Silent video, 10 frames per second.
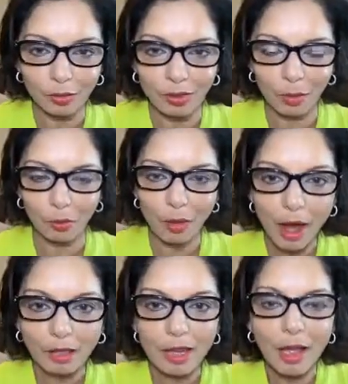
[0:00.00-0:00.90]
get
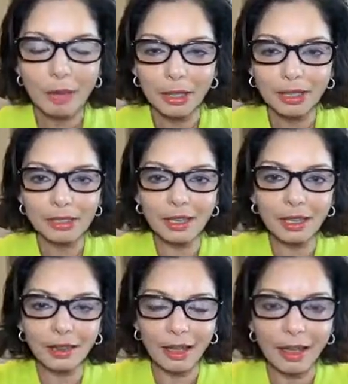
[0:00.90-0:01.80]
wrecked because it
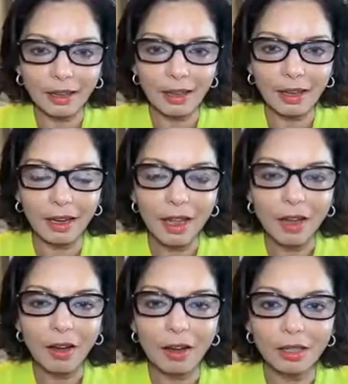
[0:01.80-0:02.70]
landed
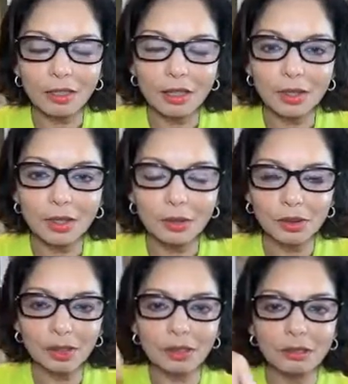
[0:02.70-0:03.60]
on these two
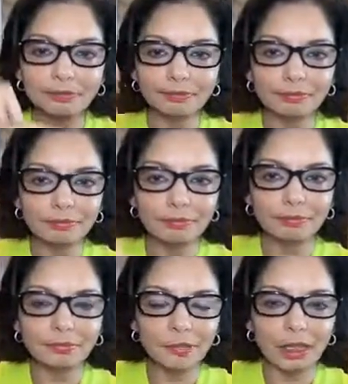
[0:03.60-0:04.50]
little
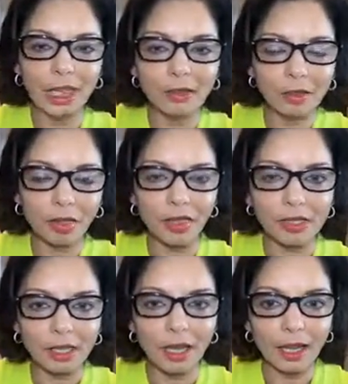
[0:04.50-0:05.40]
candle
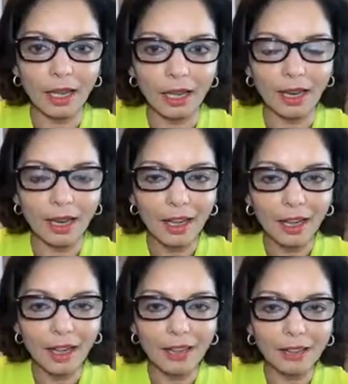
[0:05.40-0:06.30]
things I had,
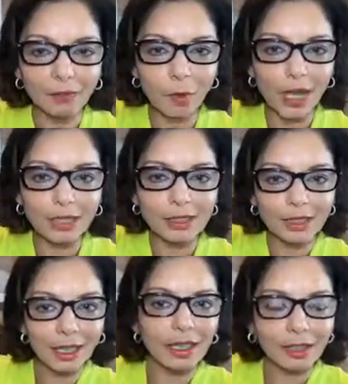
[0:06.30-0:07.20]
and the wax
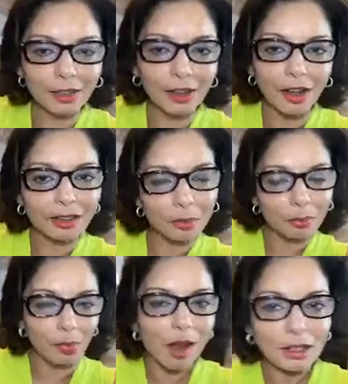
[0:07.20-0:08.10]
candle caught the
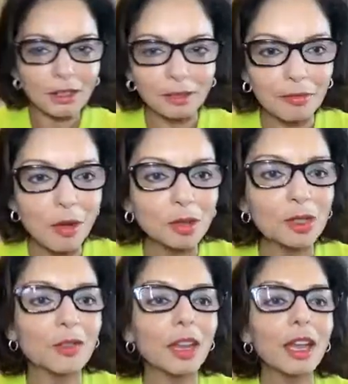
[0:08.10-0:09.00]
brunt of most
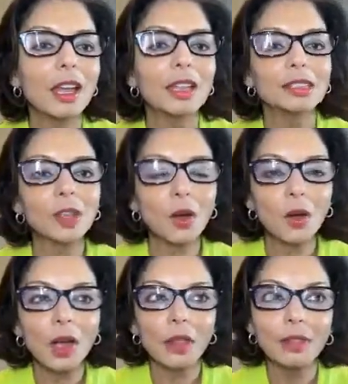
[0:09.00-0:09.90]
of it.
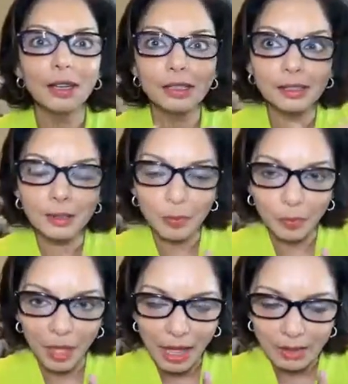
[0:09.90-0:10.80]
So
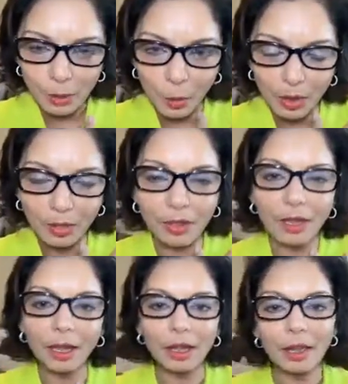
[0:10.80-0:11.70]
that's one
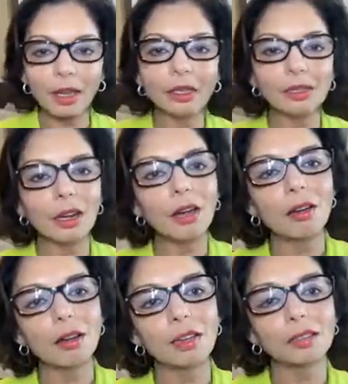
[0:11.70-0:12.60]
thing. And then I said,
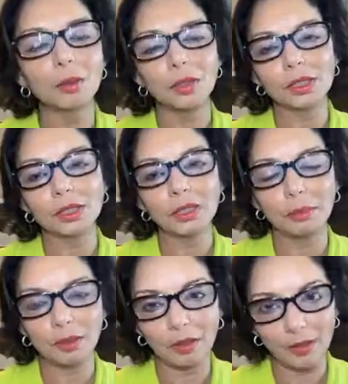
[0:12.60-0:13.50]
okay, so what's good
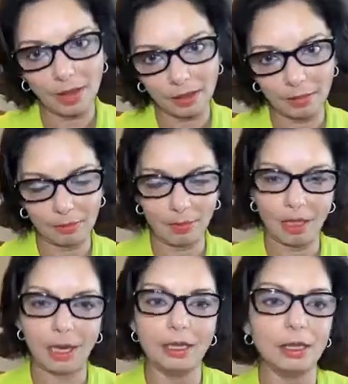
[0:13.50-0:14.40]
about the fact that
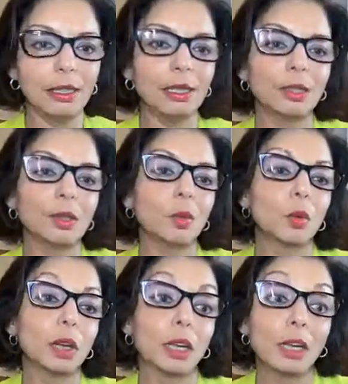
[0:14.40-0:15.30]
the AC isn't
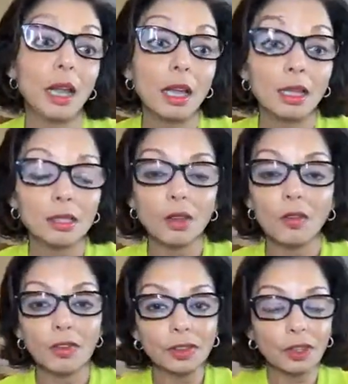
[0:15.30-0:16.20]
working? So
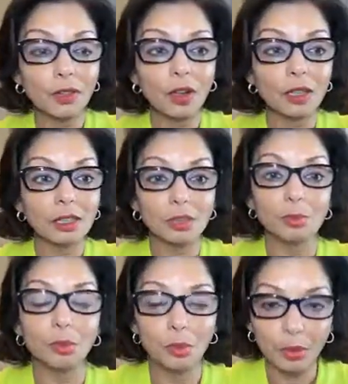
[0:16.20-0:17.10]
first of all, it's
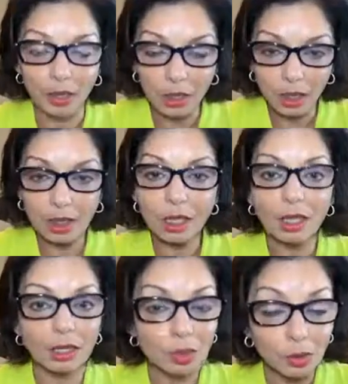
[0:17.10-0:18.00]
breathe, and
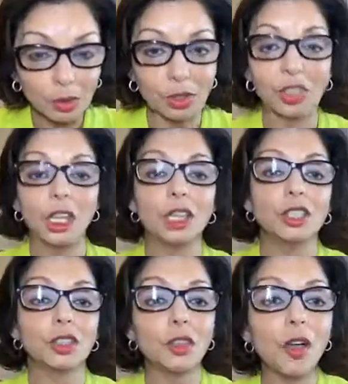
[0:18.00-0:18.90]
I told you, change
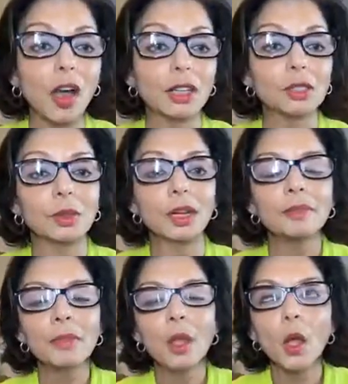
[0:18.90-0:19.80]
your thoughts, right?
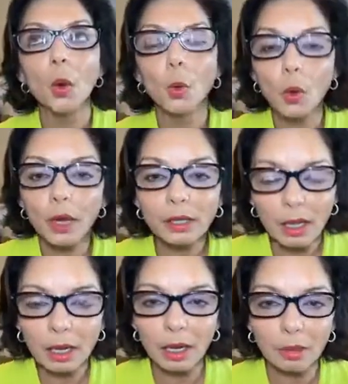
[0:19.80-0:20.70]
What
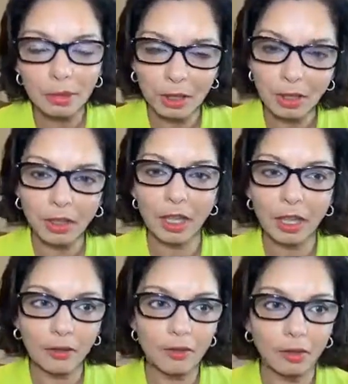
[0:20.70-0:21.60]
can I be
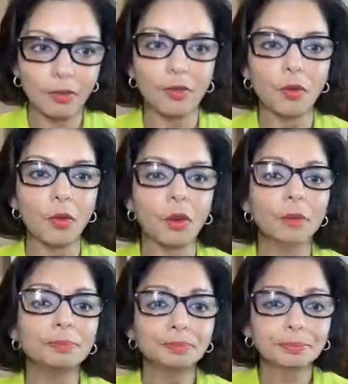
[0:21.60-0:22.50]
thankful for?